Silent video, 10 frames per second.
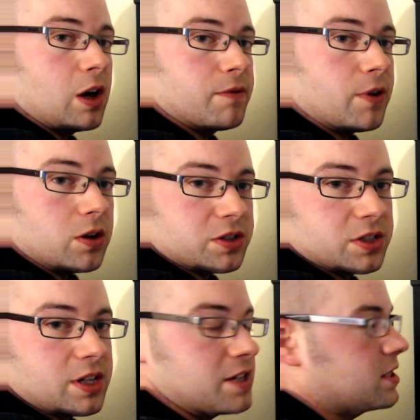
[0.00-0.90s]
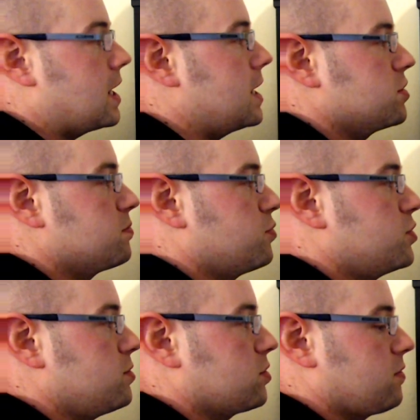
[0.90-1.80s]
of oxidizing agent,
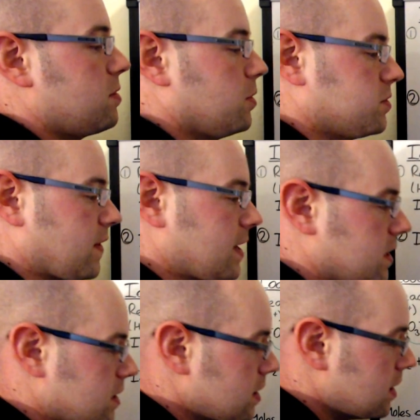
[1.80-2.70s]
produced 3 moles of iodine.